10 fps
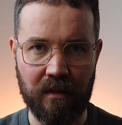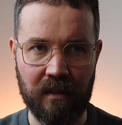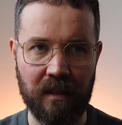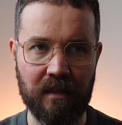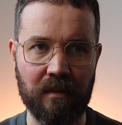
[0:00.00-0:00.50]
It
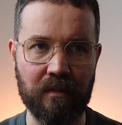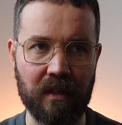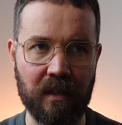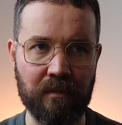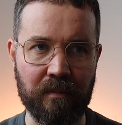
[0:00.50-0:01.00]
says
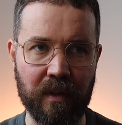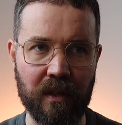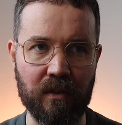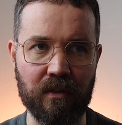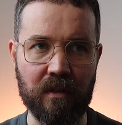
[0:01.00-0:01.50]
something
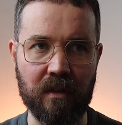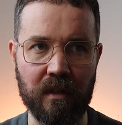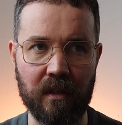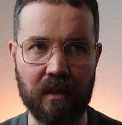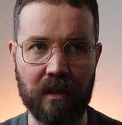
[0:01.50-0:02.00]
about
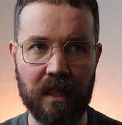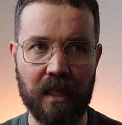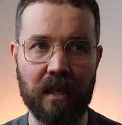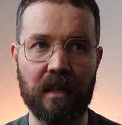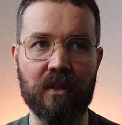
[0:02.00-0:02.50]
the
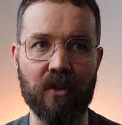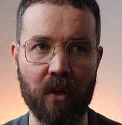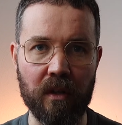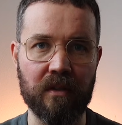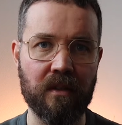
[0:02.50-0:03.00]

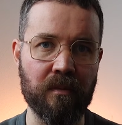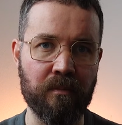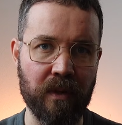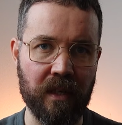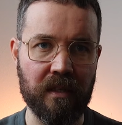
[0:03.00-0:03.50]
knowledge that the
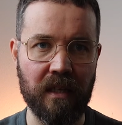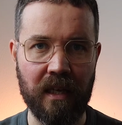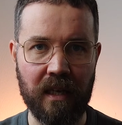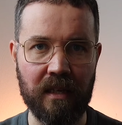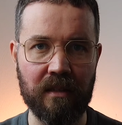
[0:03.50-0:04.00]
brand
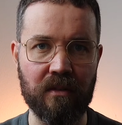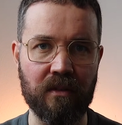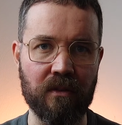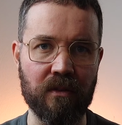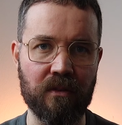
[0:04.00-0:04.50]
has
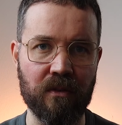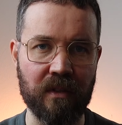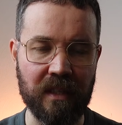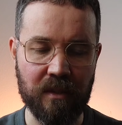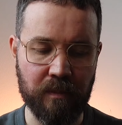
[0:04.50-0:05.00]
to these